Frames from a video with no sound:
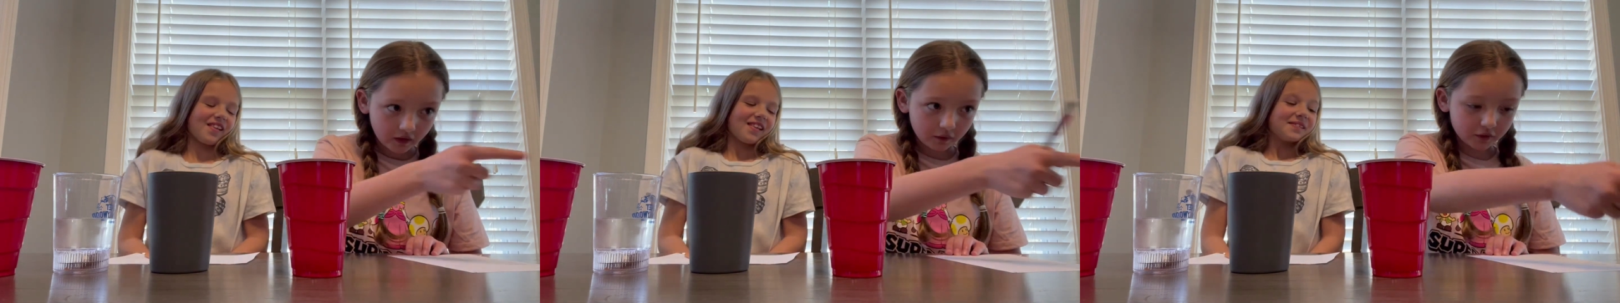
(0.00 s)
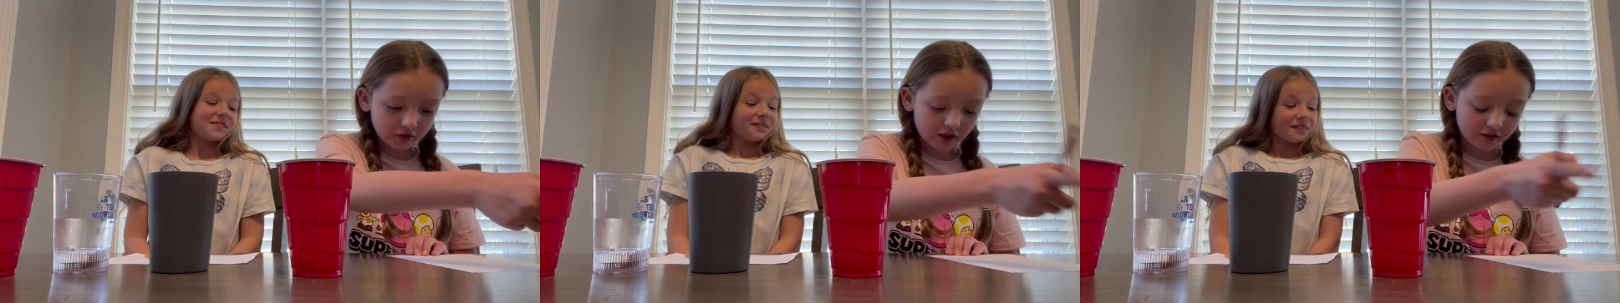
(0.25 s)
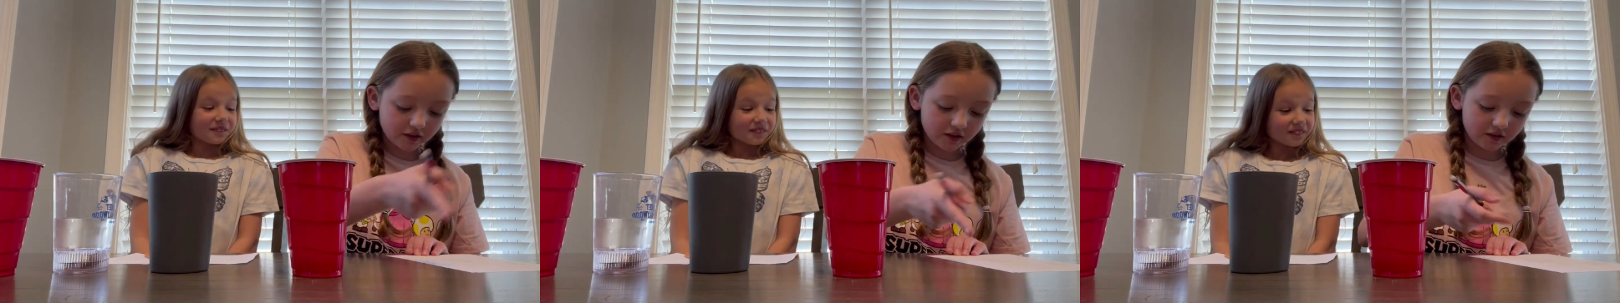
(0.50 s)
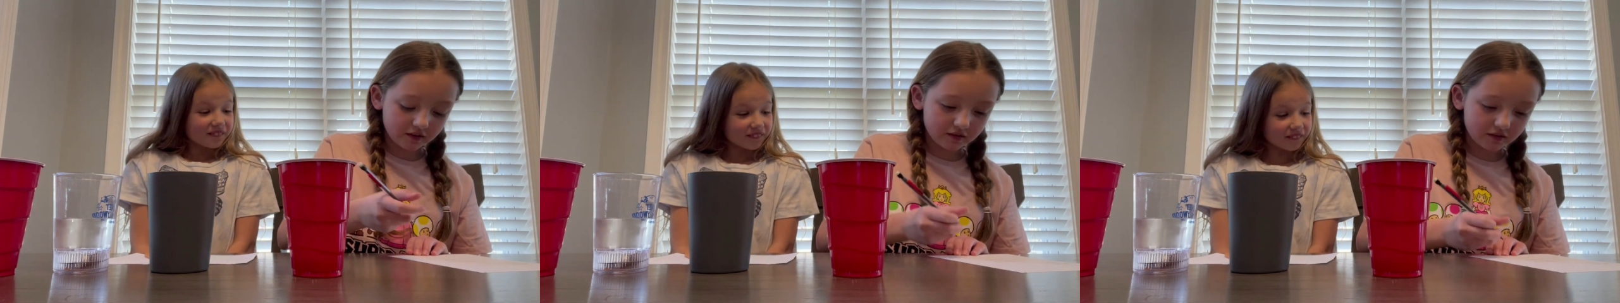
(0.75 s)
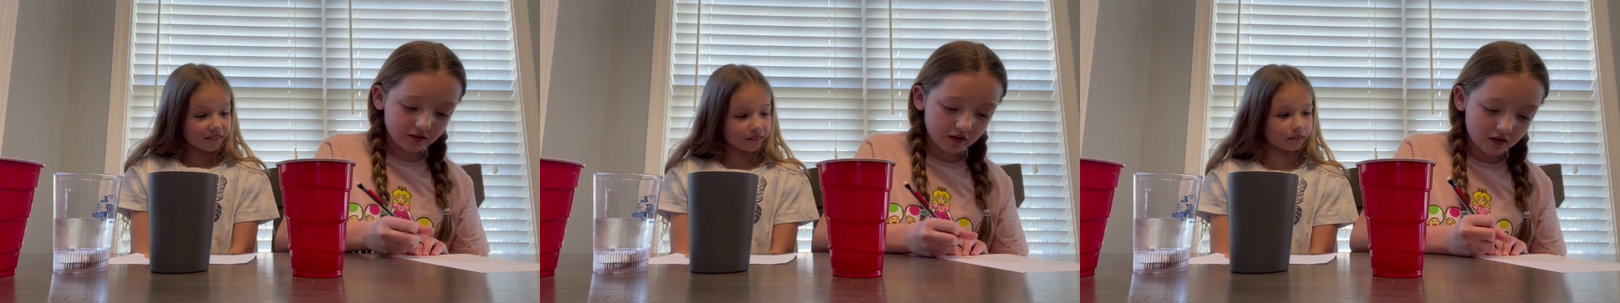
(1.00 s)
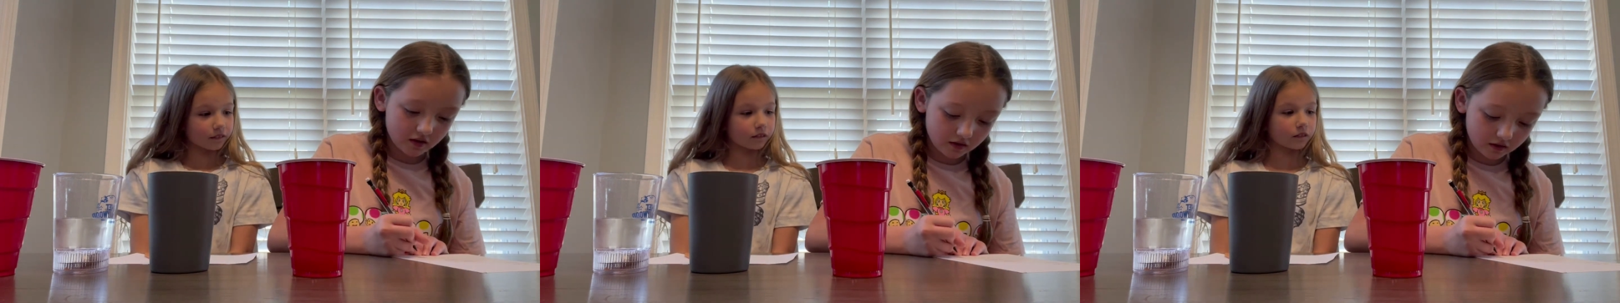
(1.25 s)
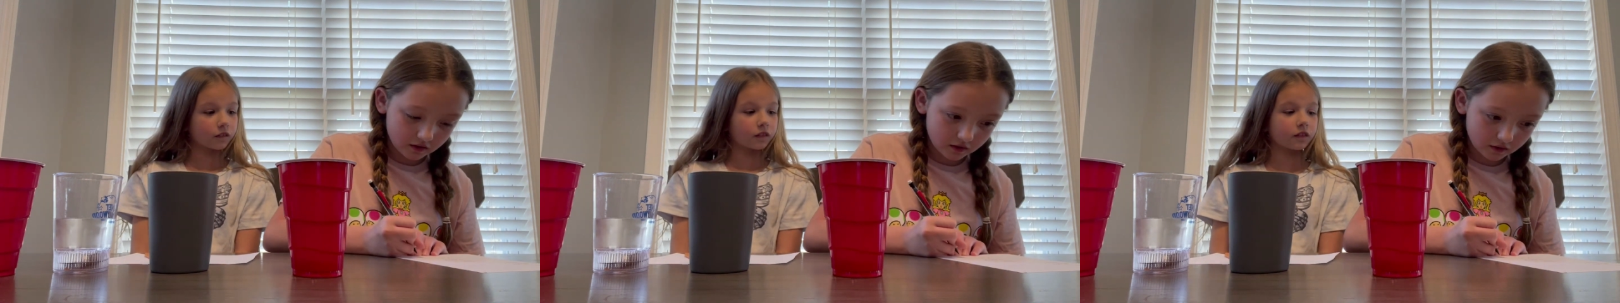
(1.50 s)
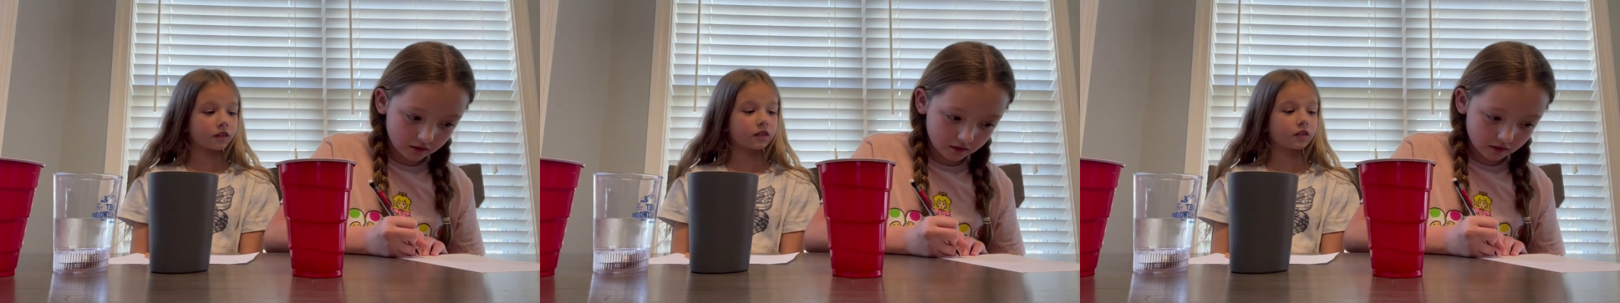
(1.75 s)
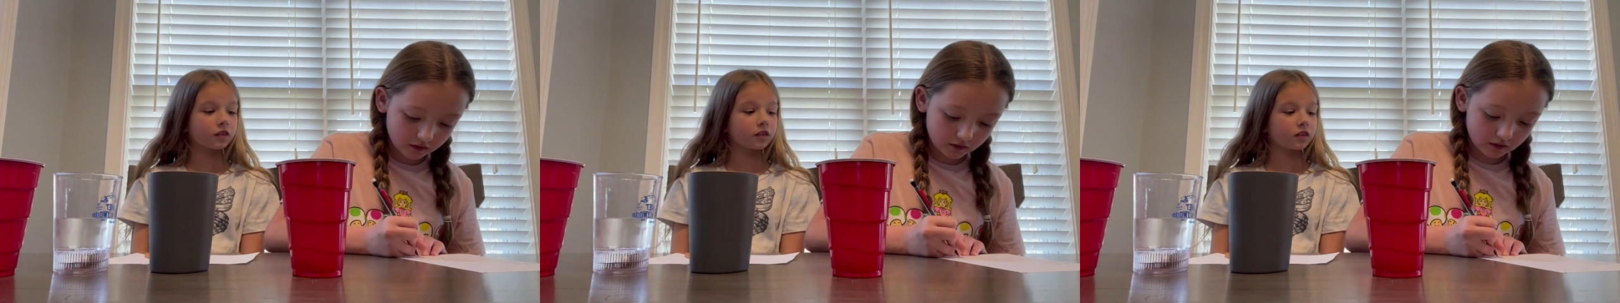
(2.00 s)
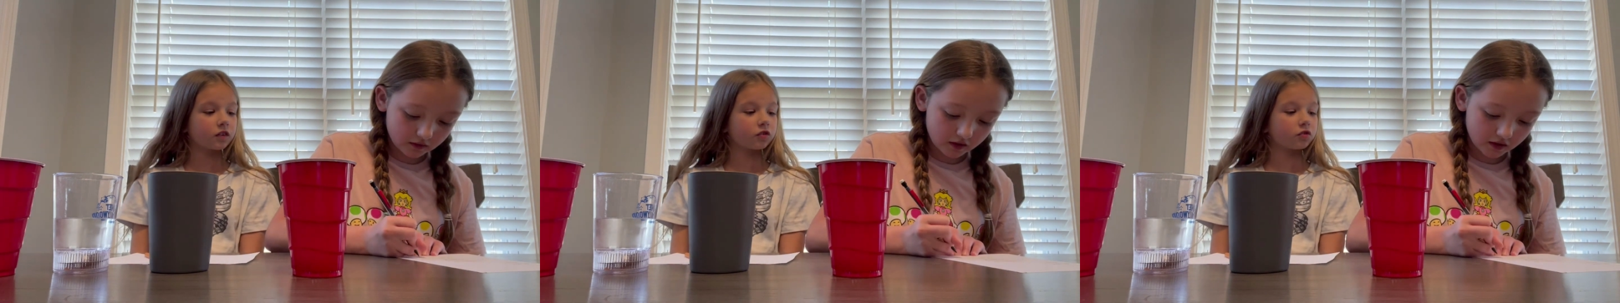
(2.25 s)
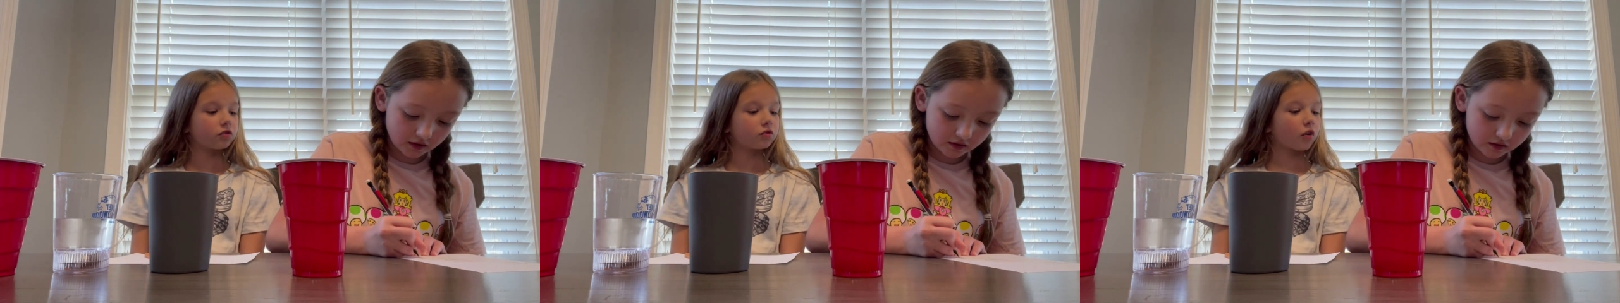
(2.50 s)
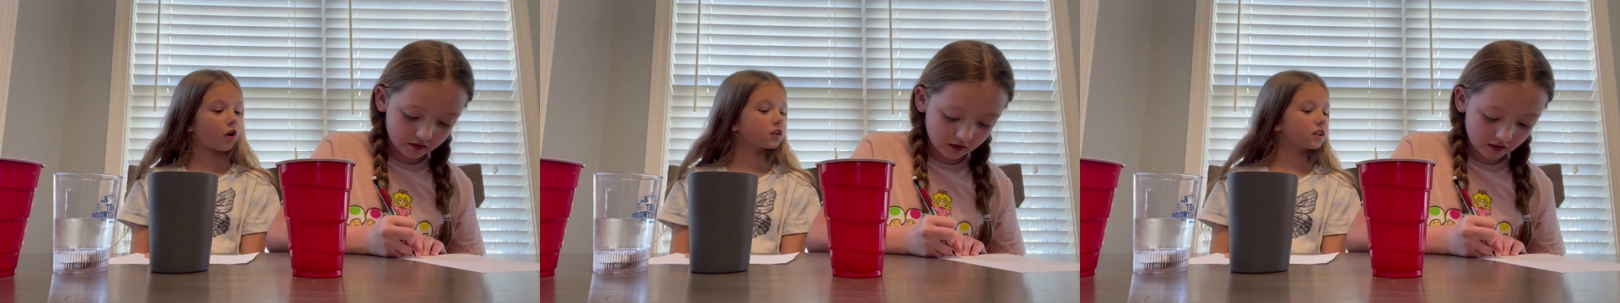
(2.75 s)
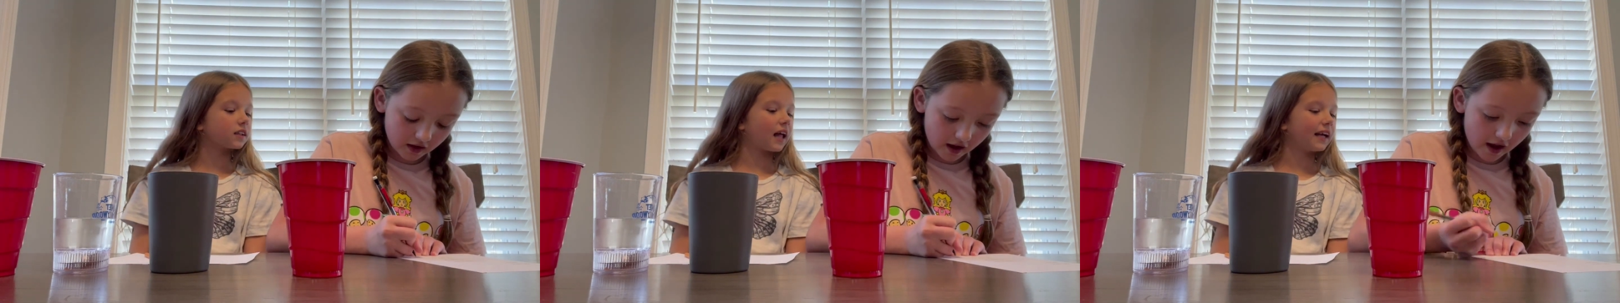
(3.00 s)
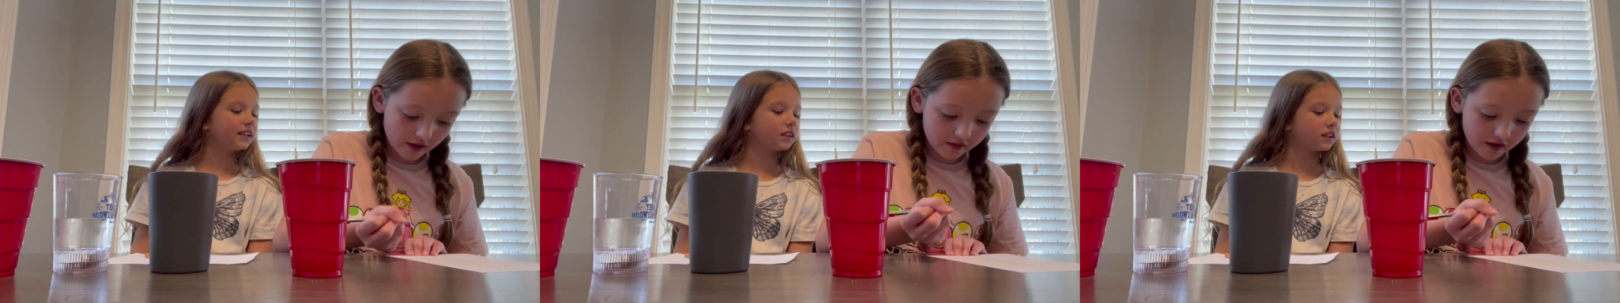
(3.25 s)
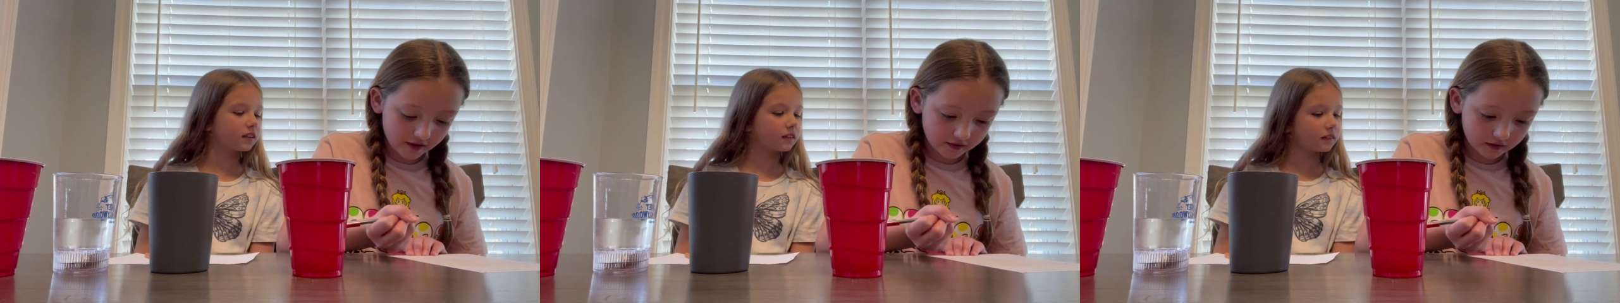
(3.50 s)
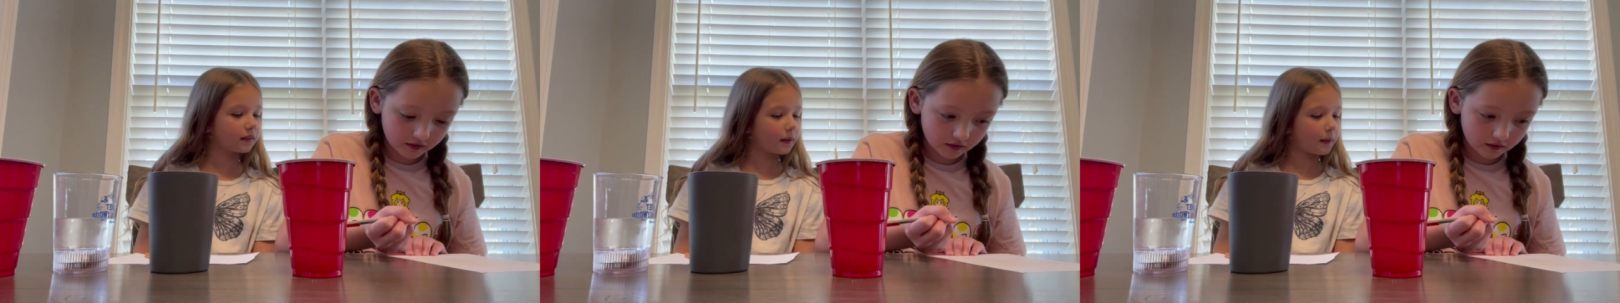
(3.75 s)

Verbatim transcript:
Speaker 1: Which I think is this. And then